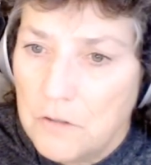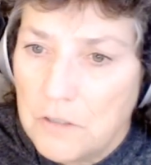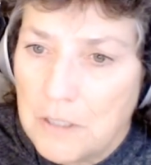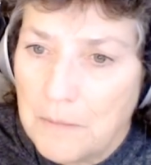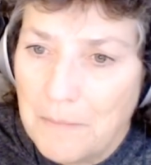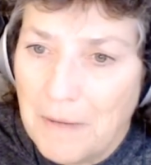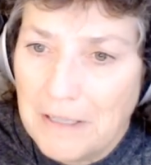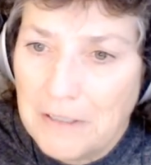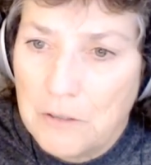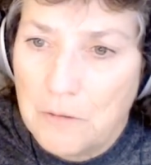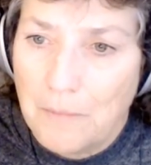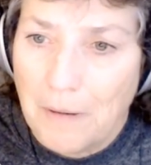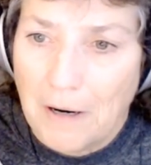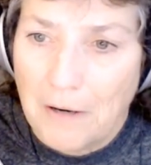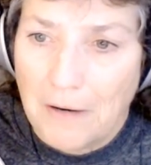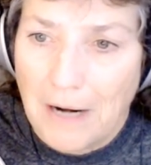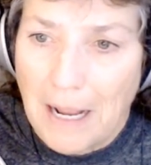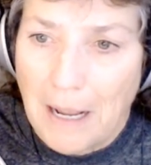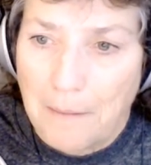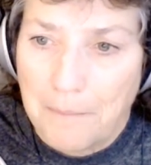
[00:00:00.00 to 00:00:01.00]
Use a menu
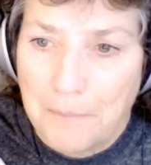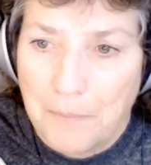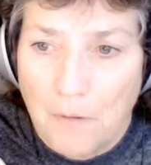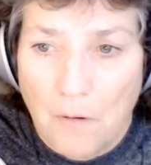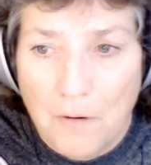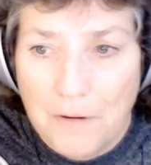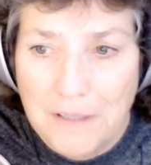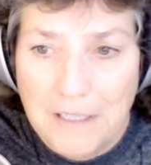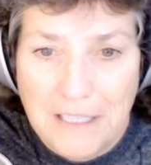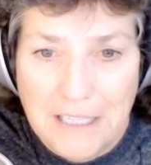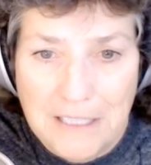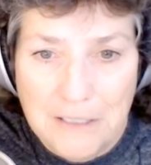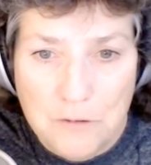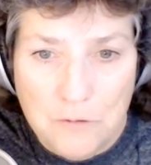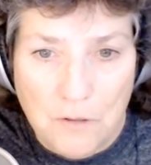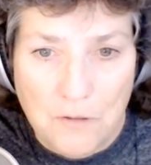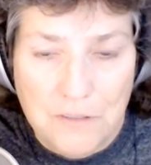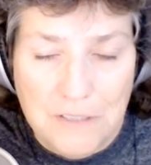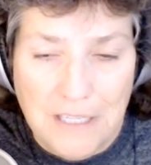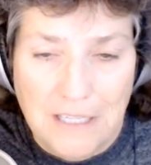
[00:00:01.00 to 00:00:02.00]
bar app or the
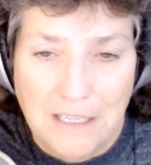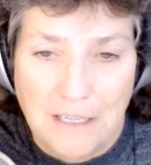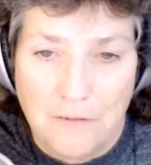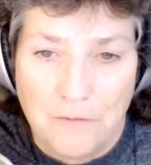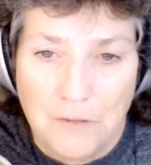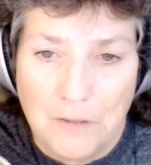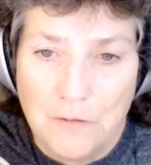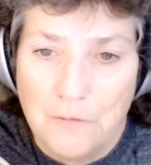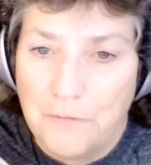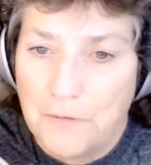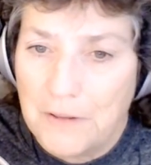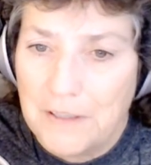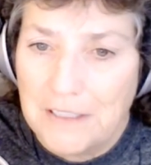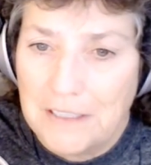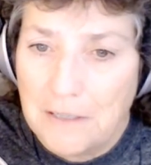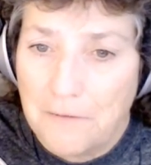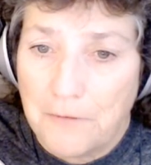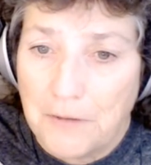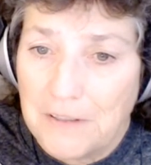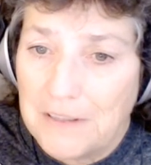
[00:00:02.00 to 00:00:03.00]
keystrokes they give you for
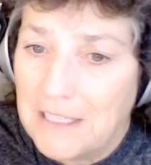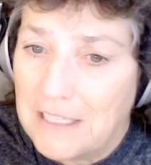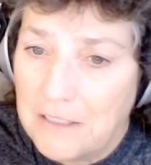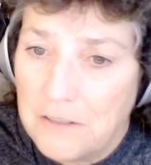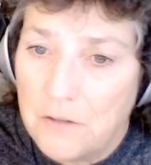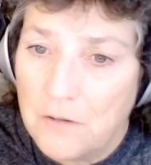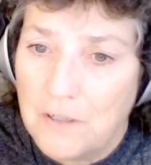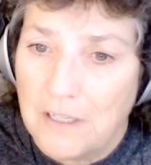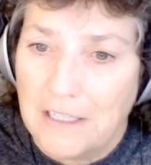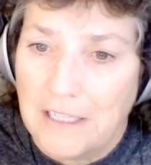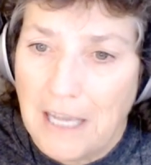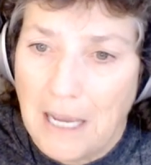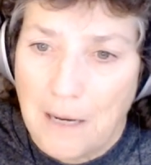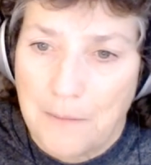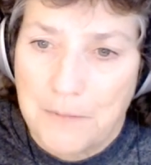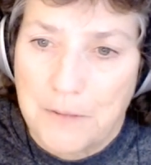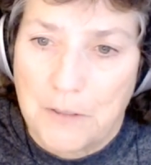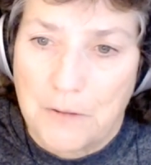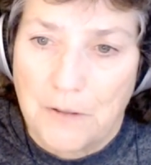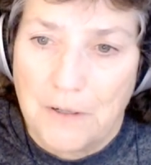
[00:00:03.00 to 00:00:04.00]
the different things you can
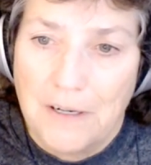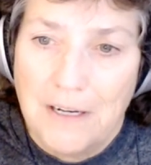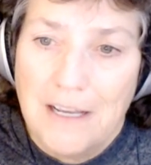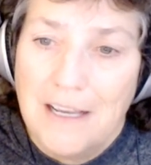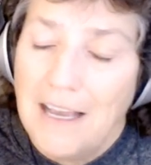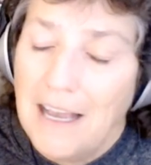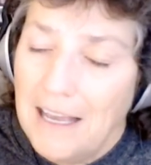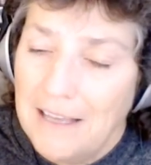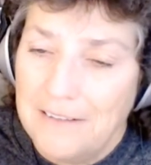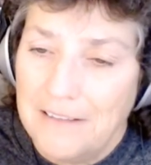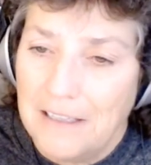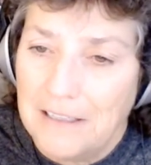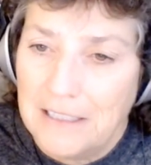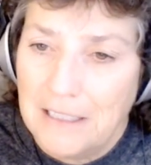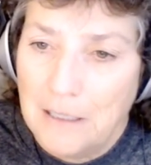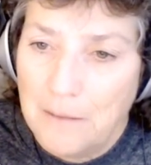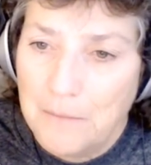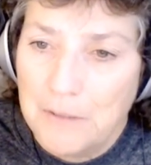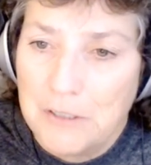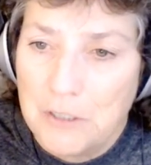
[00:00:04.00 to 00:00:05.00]
capture, and then
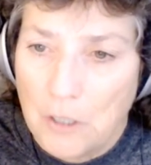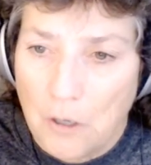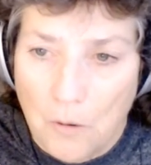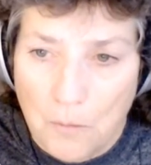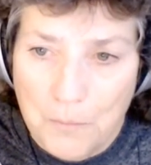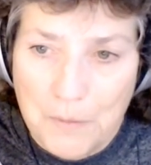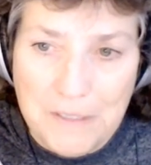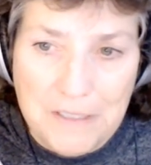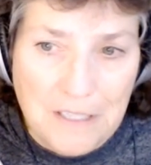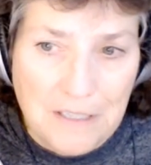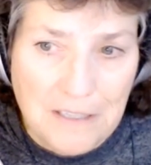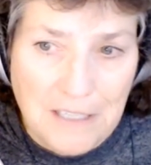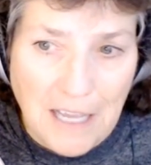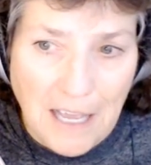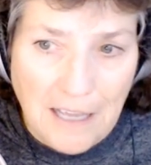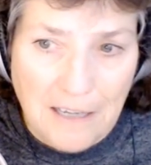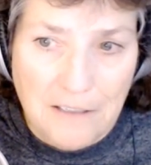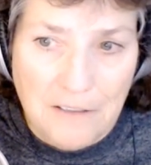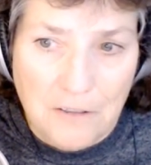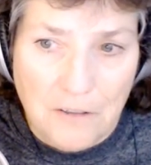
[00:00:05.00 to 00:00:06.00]
the image opens in
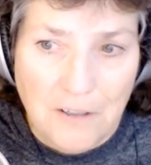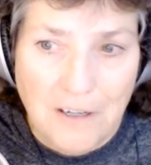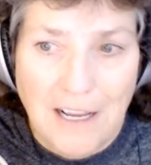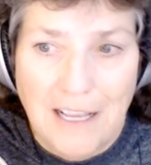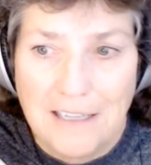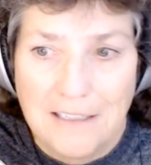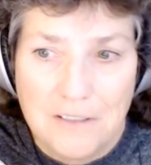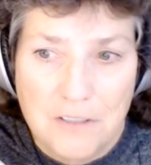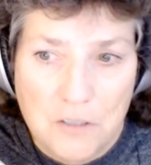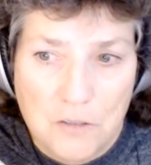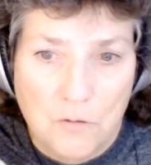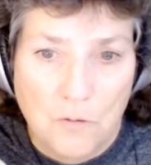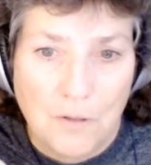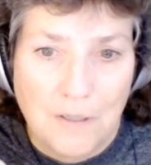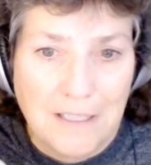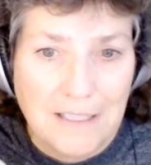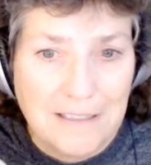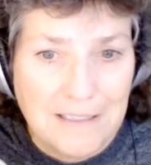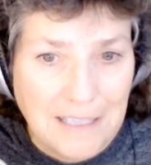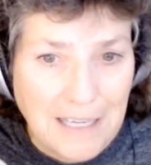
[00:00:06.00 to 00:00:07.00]
the editor and is
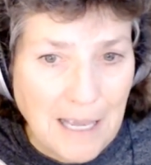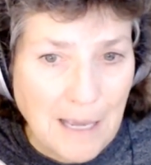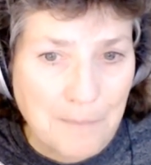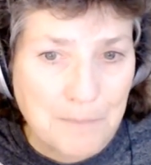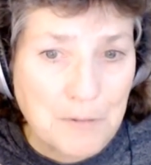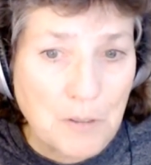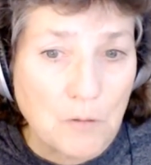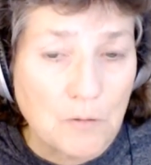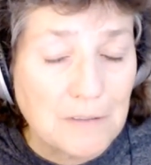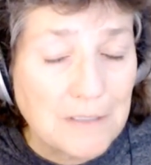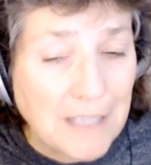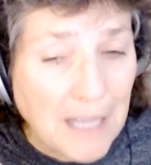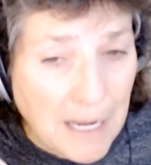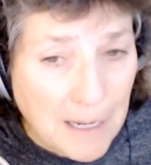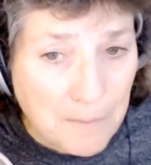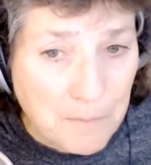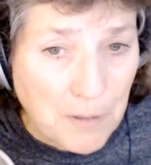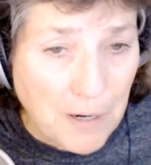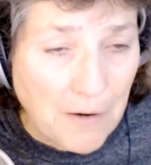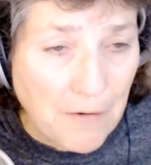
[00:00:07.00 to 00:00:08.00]
stored in the Capto
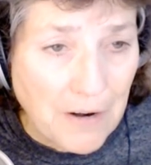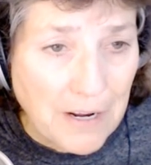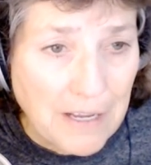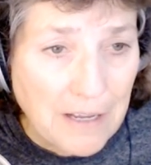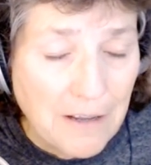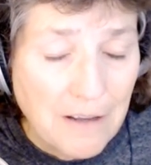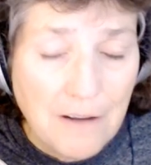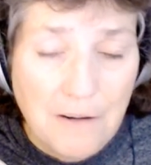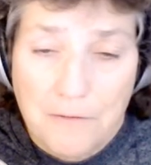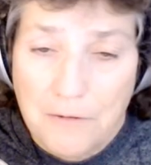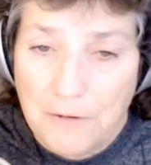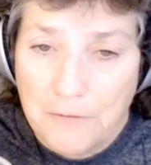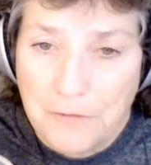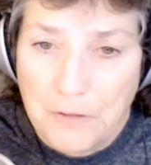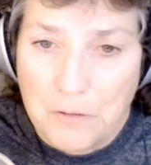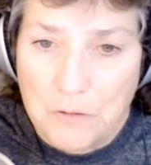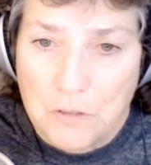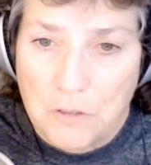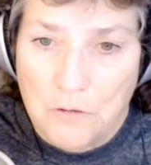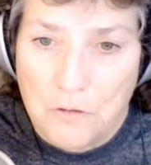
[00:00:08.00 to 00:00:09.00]
library for
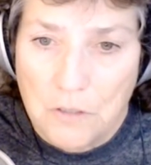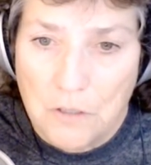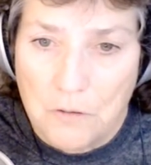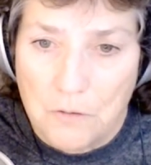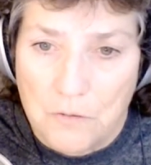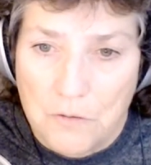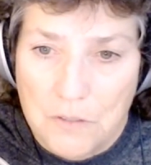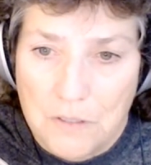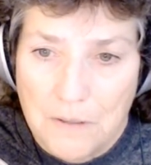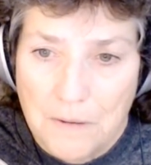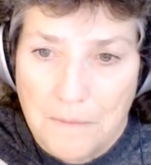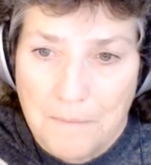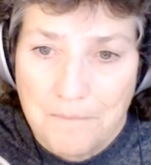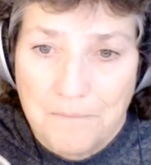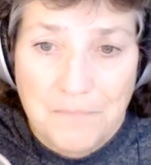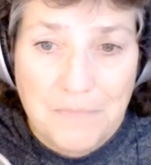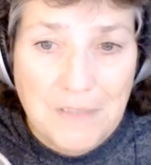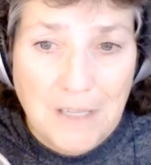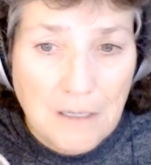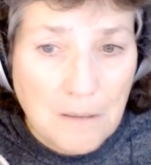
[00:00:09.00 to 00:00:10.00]
future use.
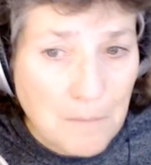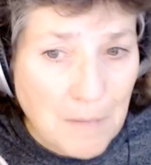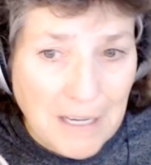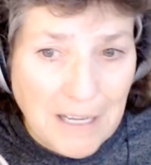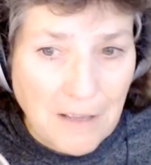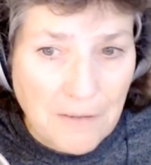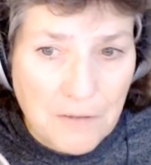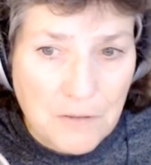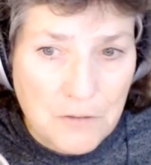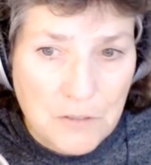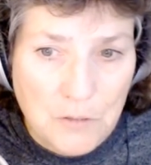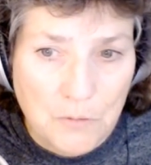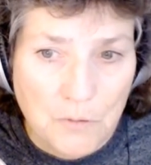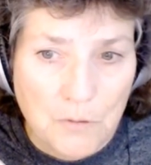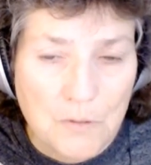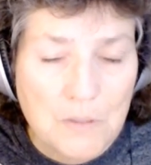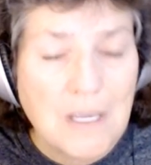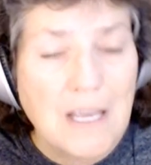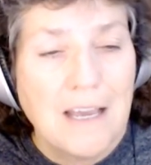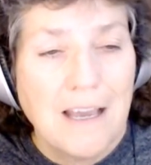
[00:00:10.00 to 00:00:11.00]
None of my other
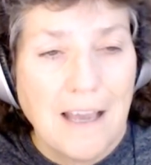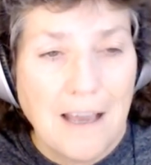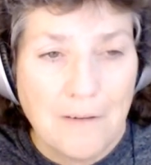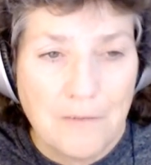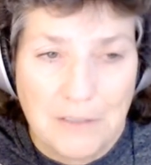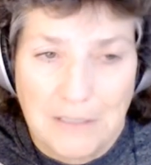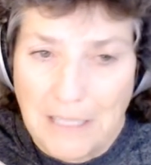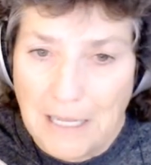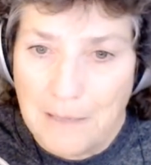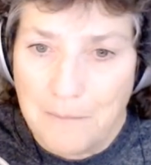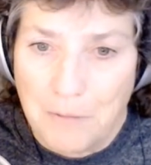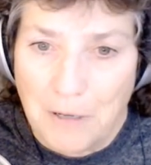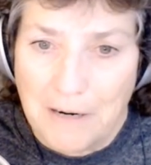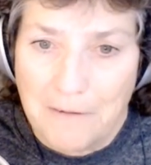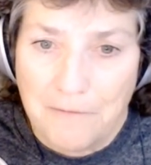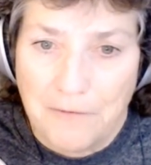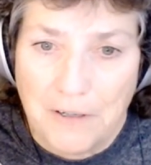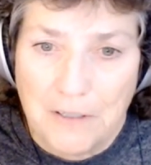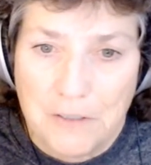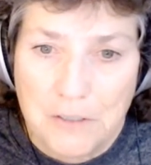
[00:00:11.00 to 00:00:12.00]
tools have a
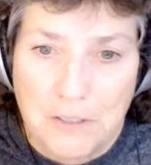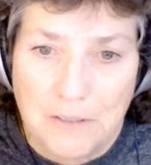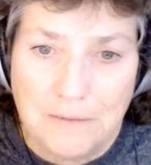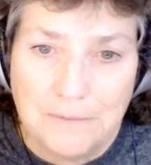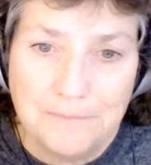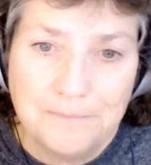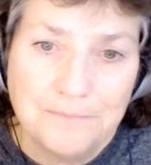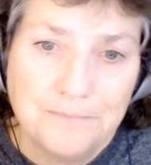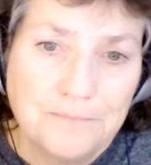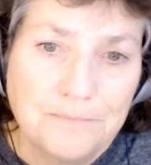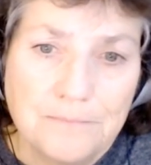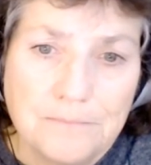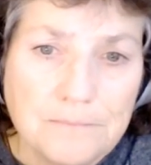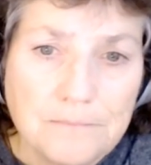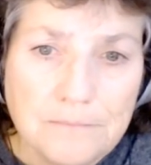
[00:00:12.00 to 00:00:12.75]
library function.